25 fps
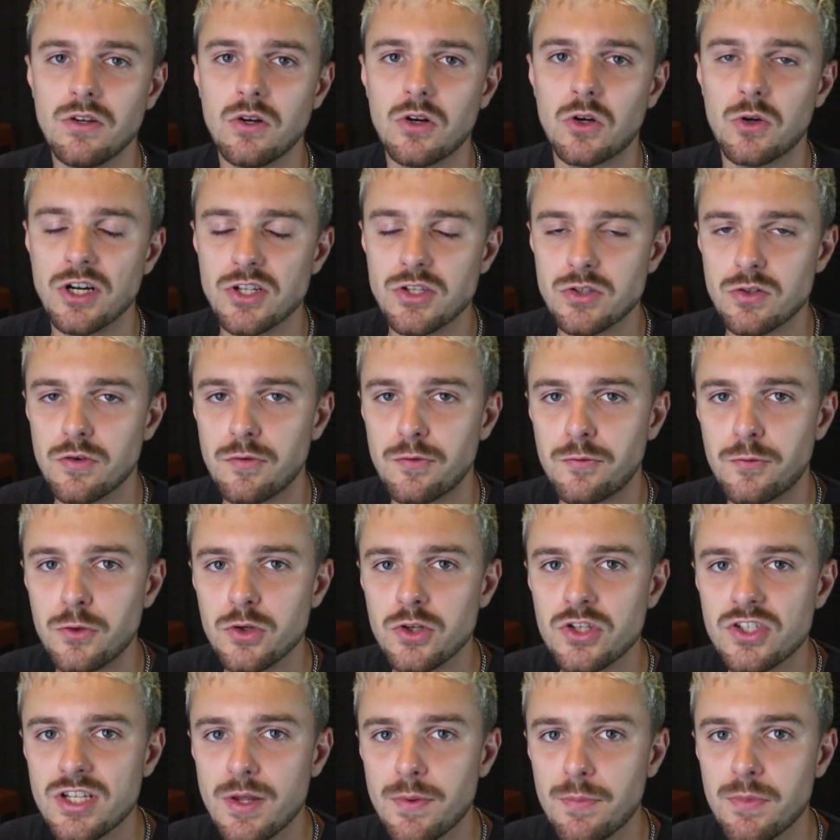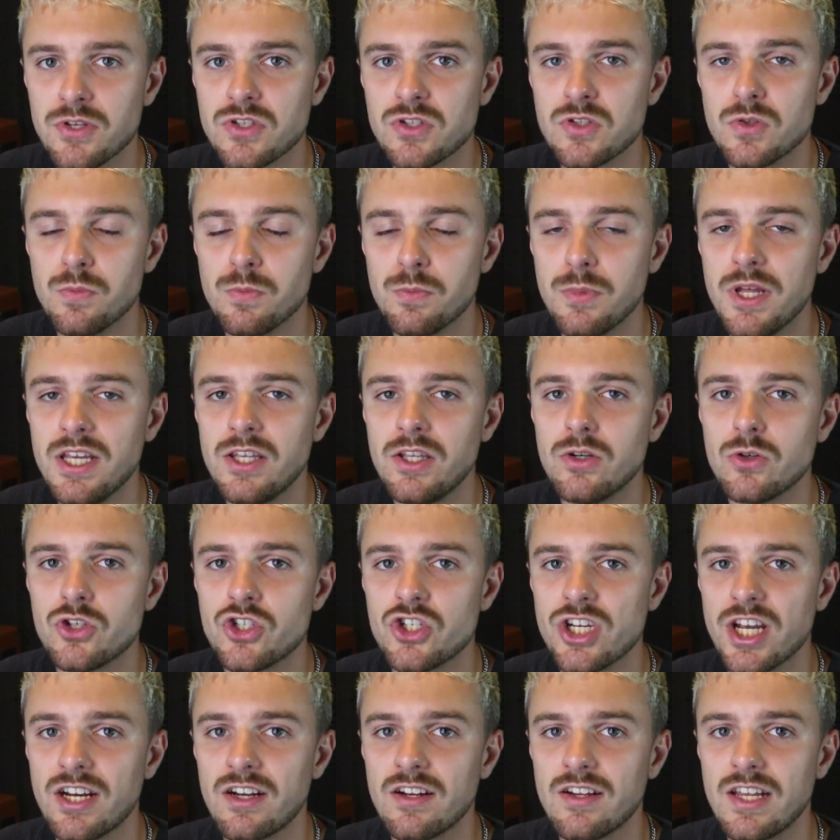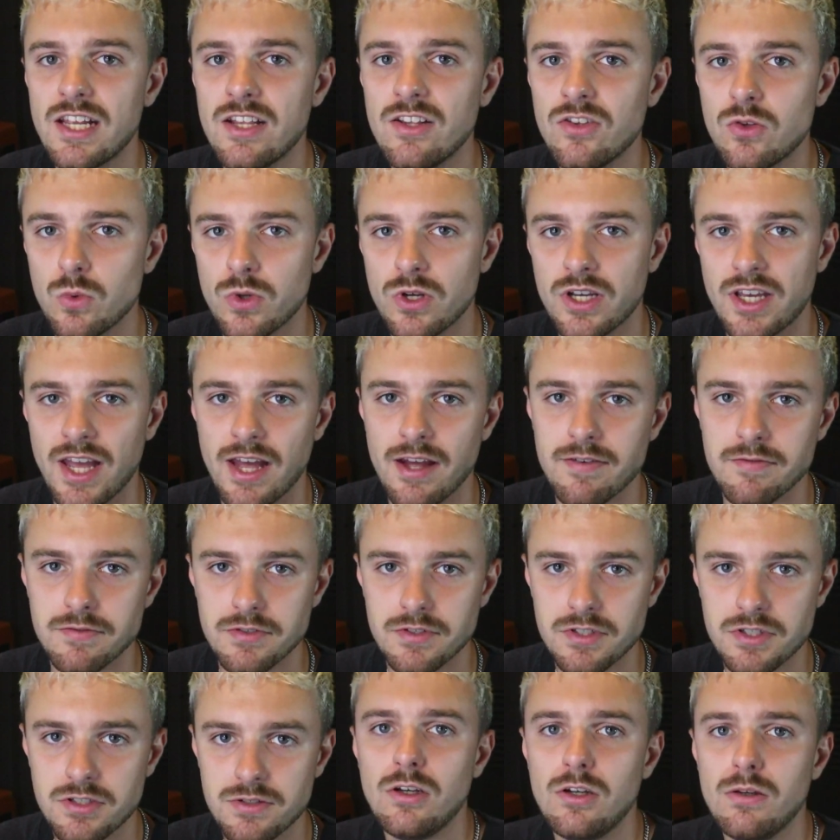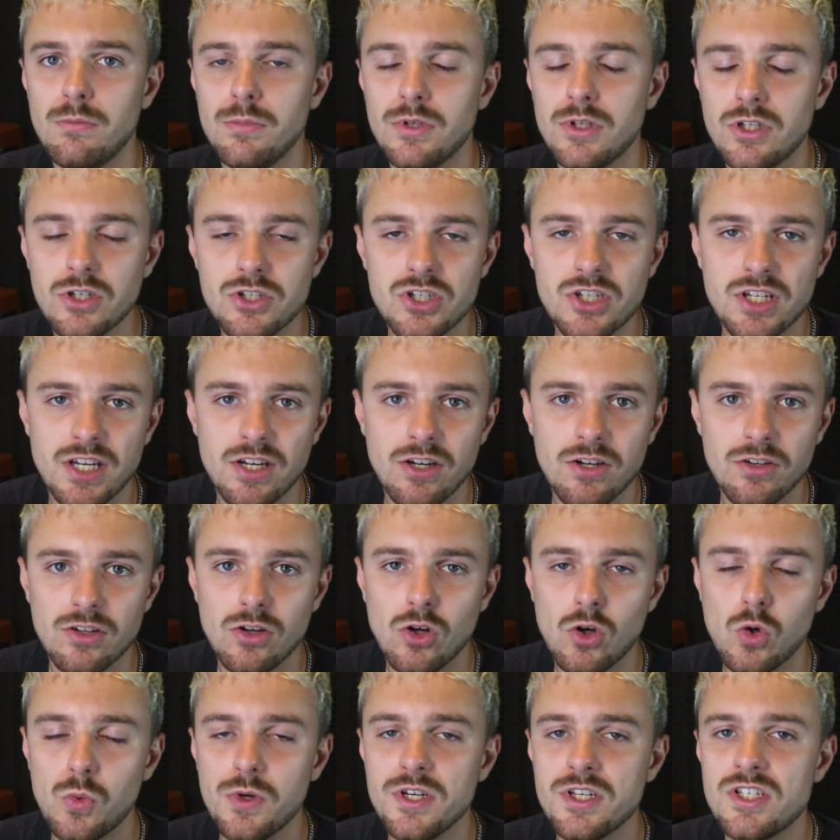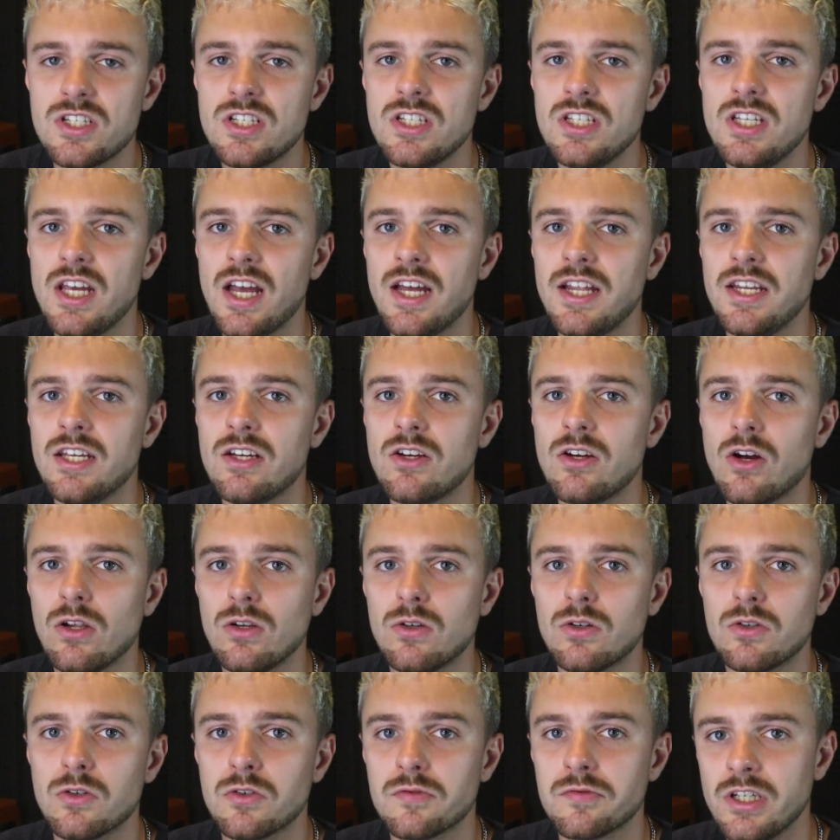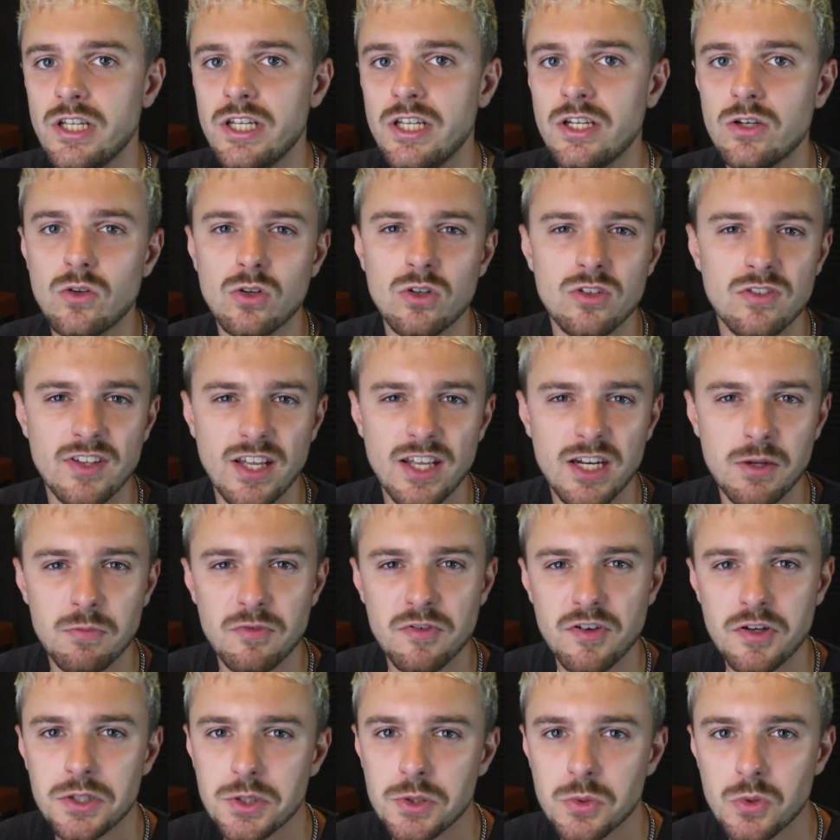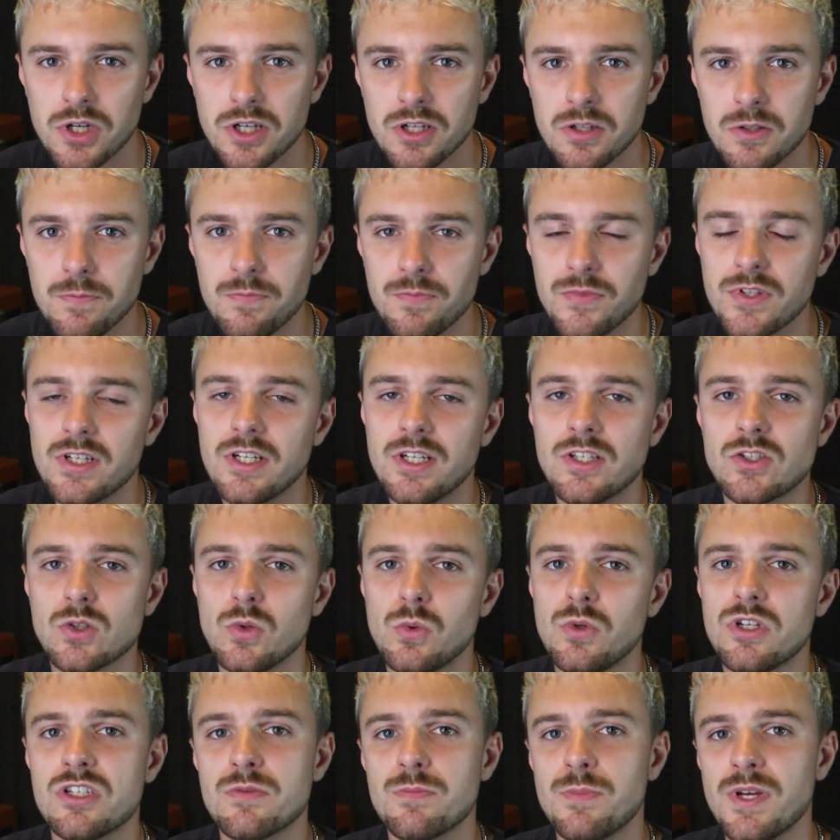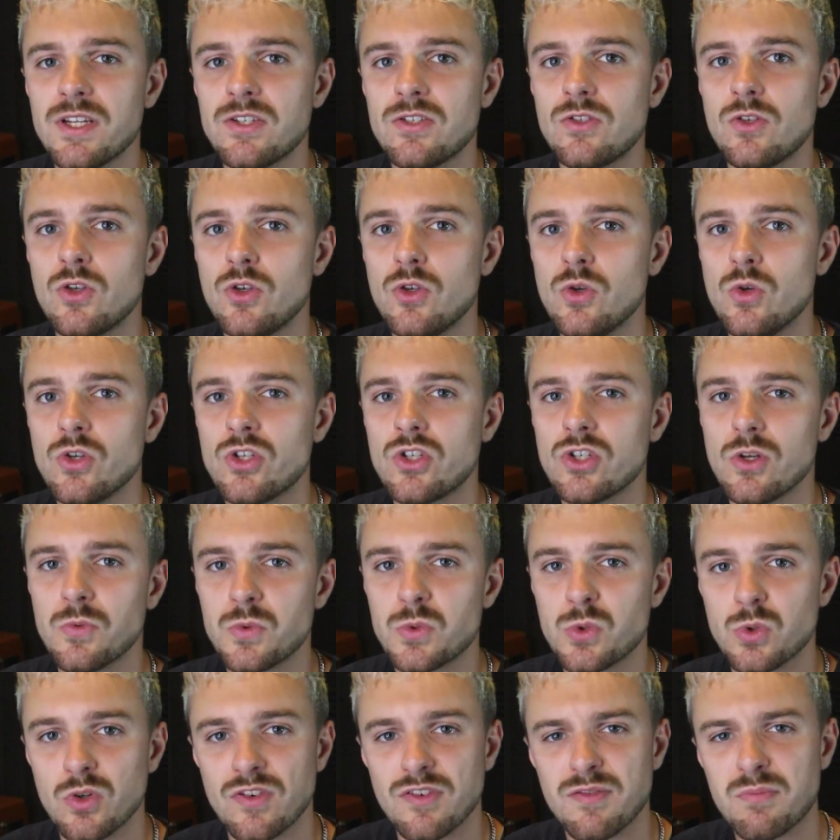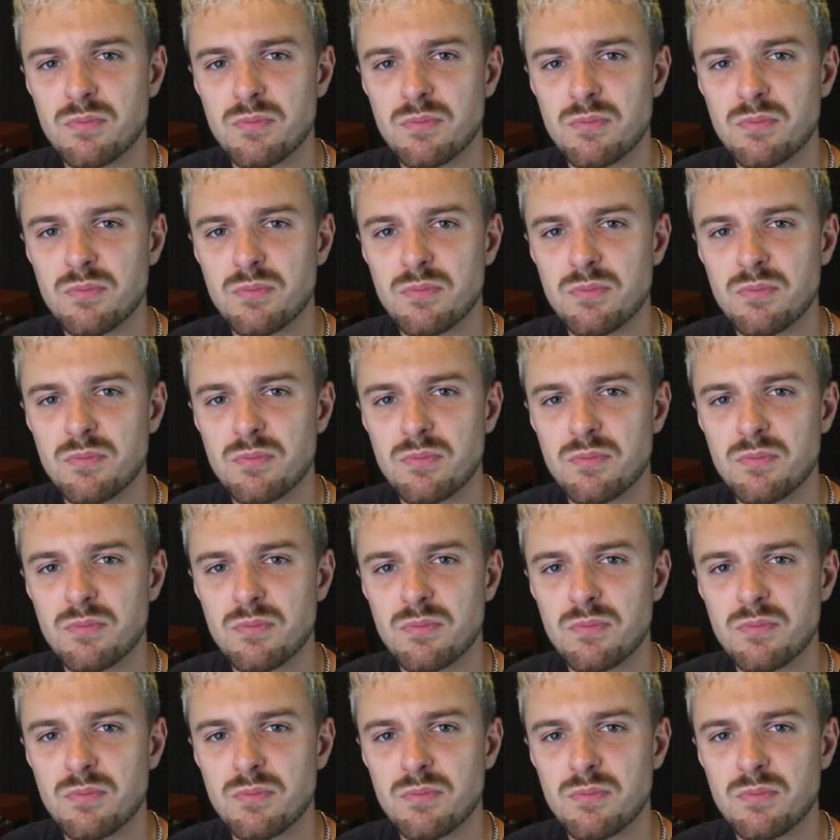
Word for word: Alright, so the first step is to make your jacket into a canvas. Because you cannot always see any color of ink on denim very well, it's always best to use some sort of